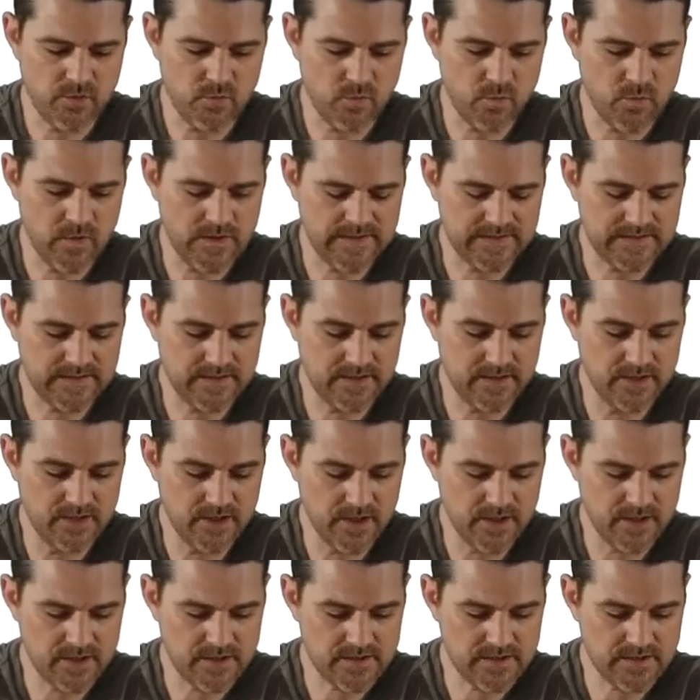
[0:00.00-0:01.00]
what it
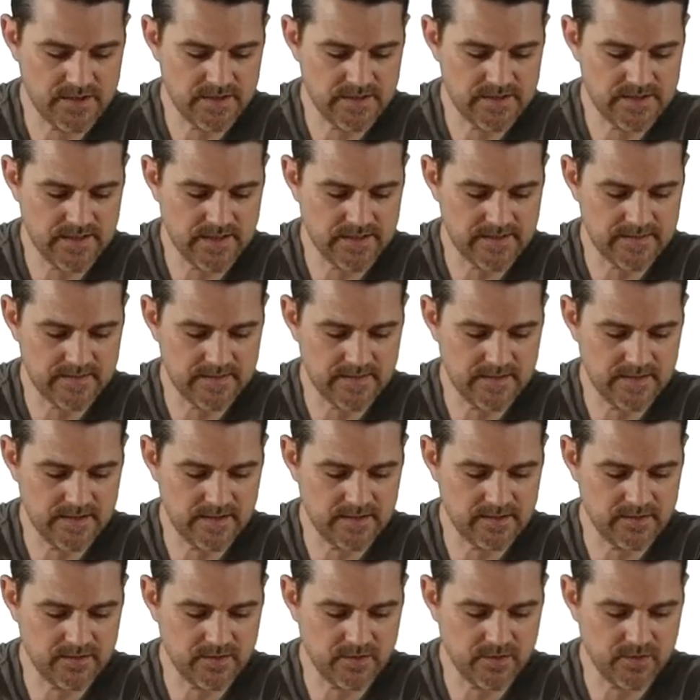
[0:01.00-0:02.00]
does is that
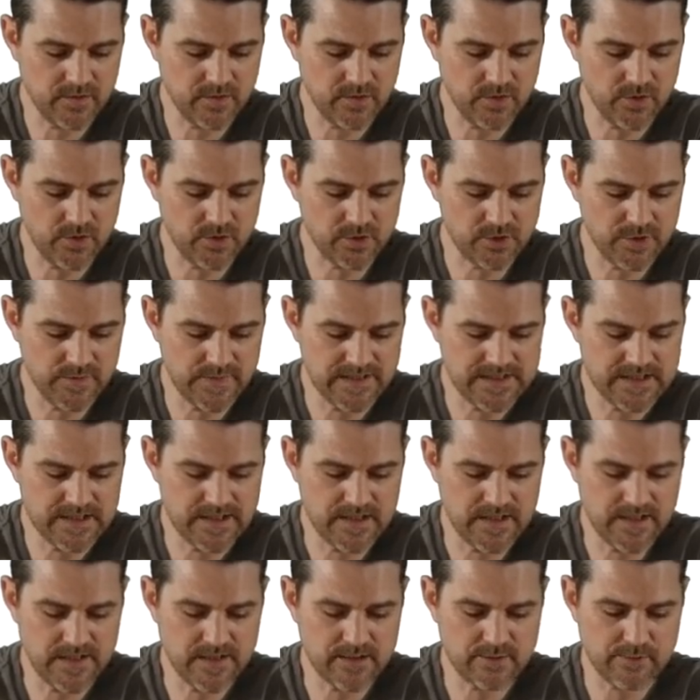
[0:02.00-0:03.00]
it
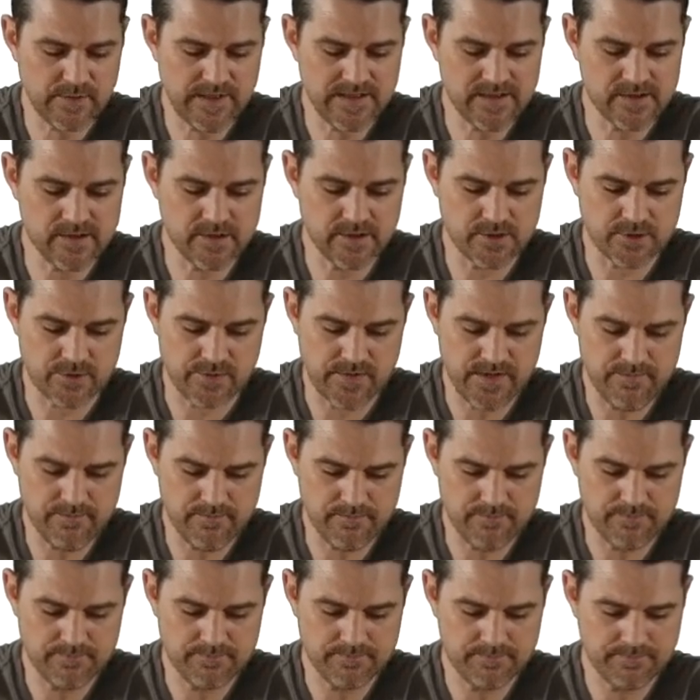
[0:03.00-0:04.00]
automatically creates the
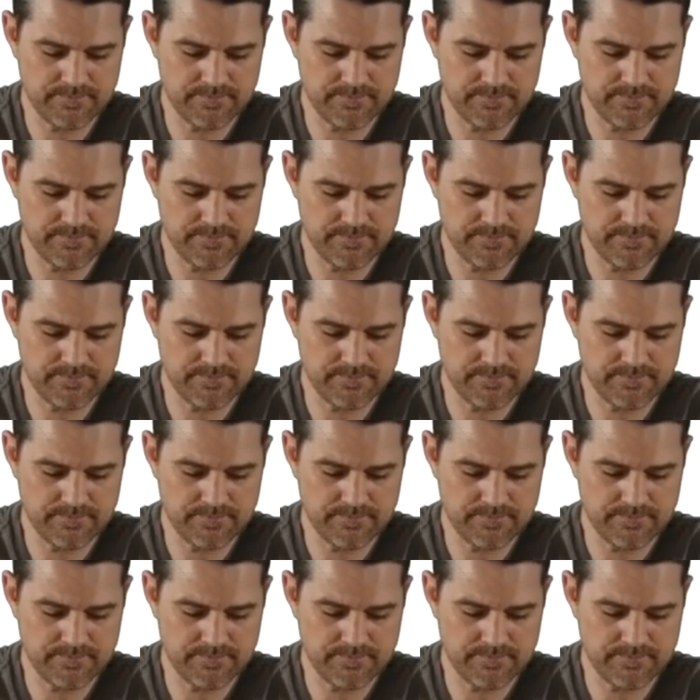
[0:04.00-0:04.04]
stream.